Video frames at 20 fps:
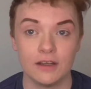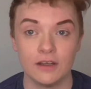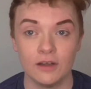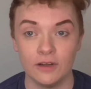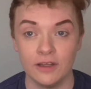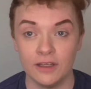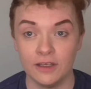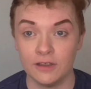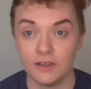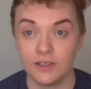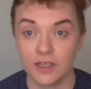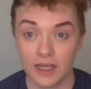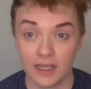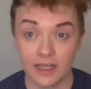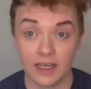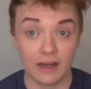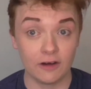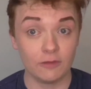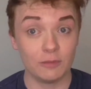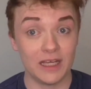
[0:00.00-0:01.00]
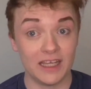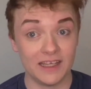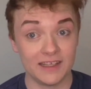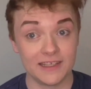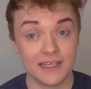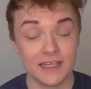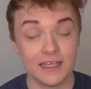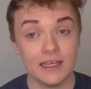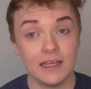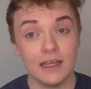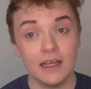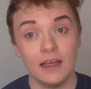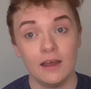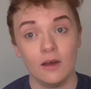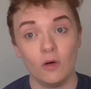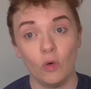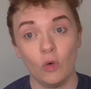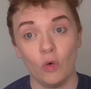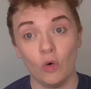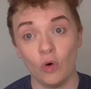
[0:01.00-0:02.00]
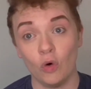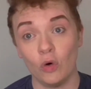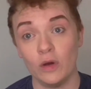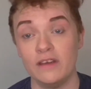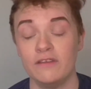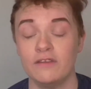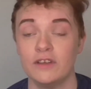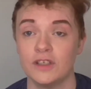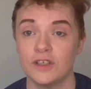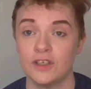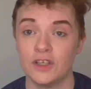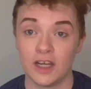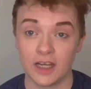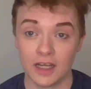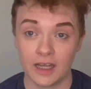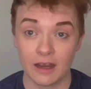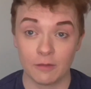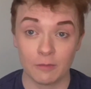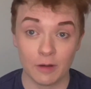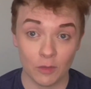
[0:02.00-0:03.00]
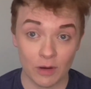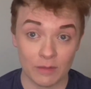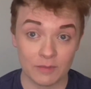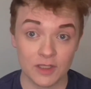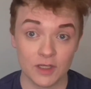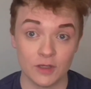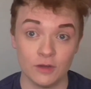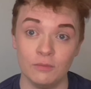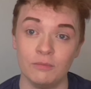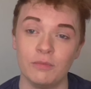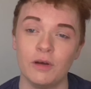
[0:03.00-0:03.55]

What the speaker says: in checking out my Etsy or even just checking out my webtoon.